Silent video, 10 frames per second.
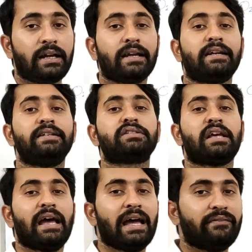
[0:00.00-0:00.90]
it is
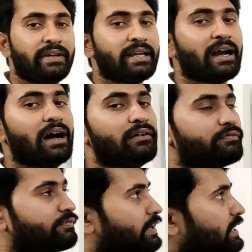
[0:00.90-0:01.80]
having
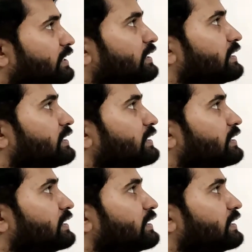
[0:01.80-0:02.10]
a weight